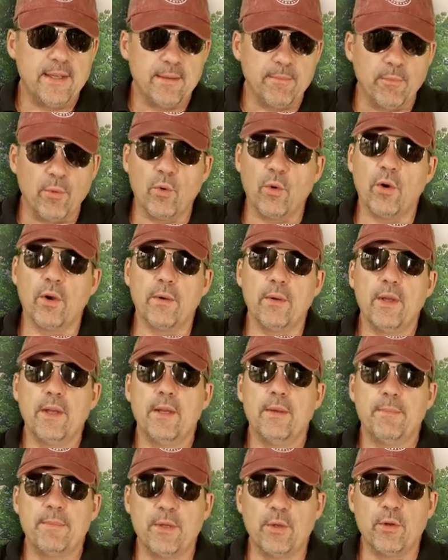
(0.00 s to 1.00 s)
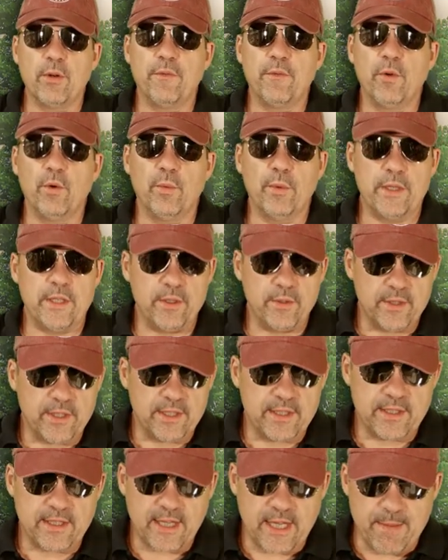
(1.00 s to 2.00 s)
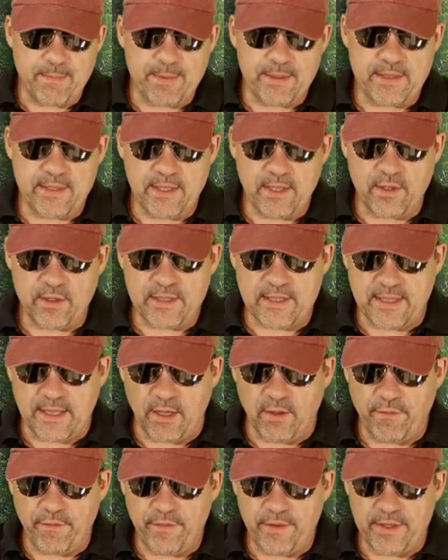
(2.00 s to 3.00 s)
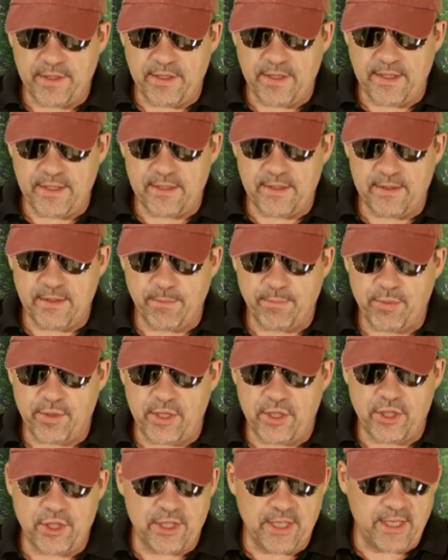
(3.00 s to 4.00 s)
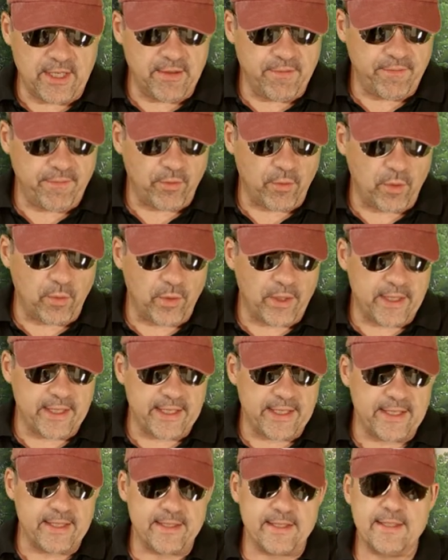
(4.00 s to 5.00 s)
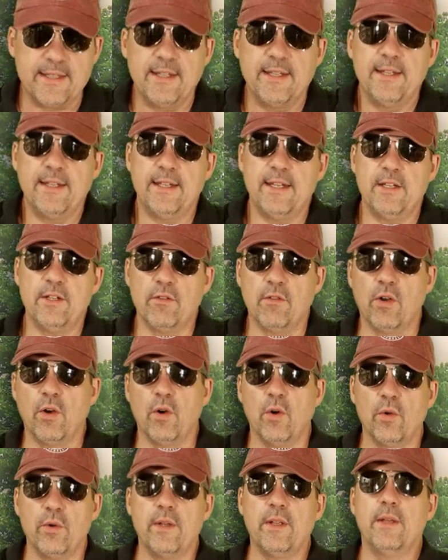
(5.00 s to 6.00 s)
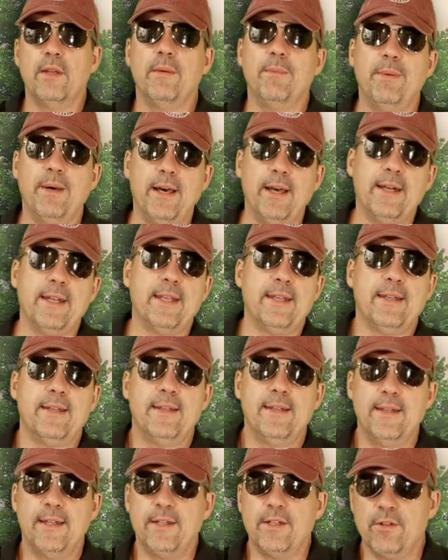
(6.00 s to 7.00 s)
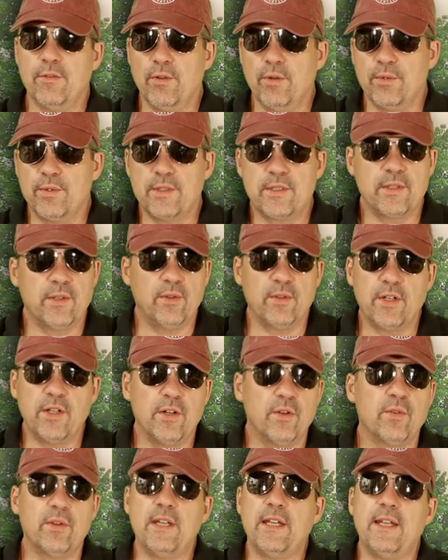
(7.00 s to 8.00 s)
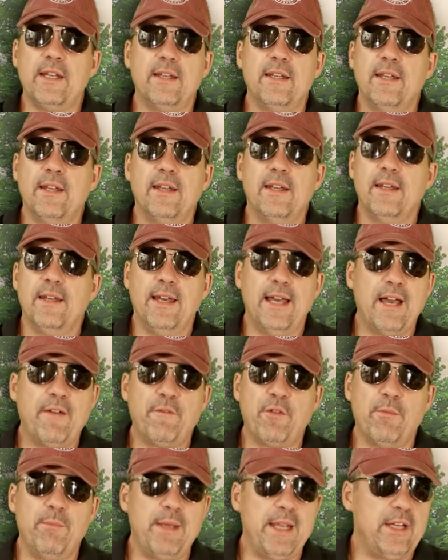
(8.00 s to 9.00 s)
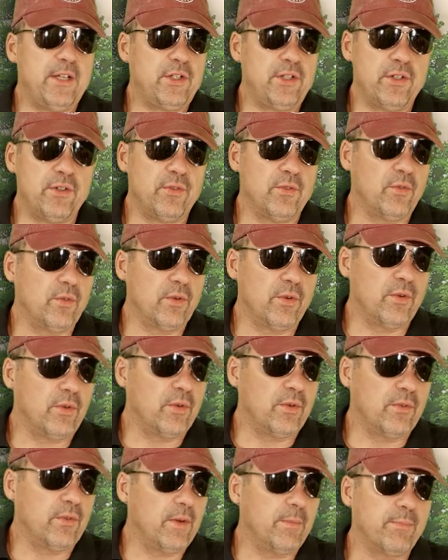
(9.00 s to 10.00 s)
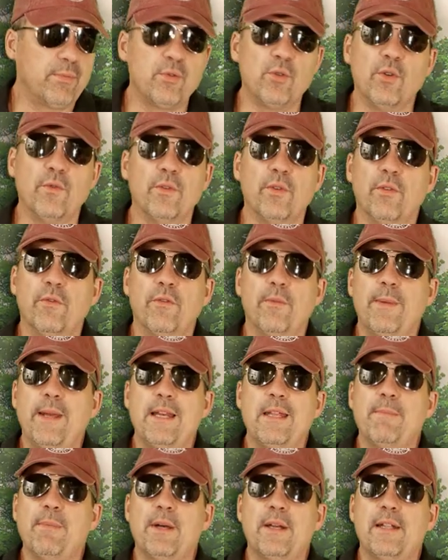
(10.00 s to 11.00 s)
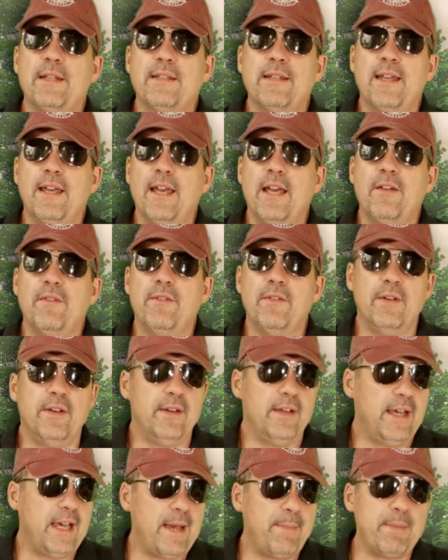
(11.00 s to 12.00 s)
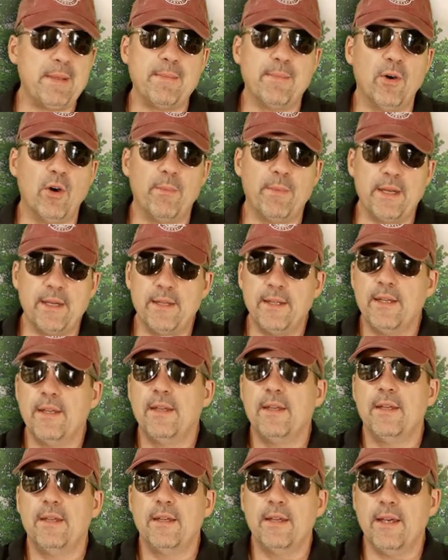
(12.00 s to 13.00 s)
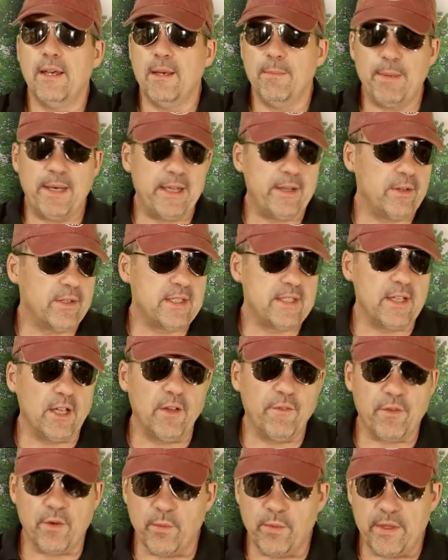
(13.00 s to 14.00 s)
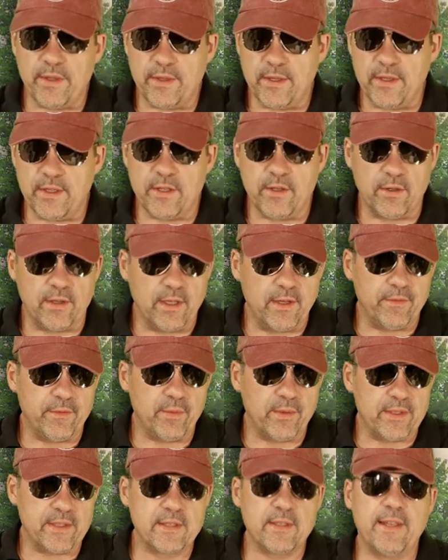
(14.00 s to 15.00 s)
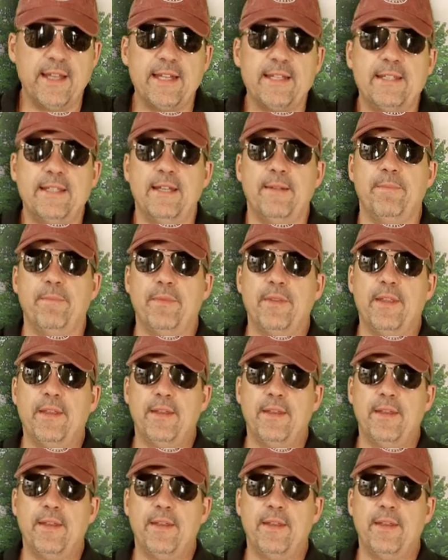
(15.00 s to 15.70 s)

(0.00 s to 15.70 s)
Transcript: more beautiful when you just keep it to yourself and appreciate it for what it is in your own body and your own soul. You don't need affirmation or approval from anybody to have a happy moment by yourself or with your loved ones. So that's it.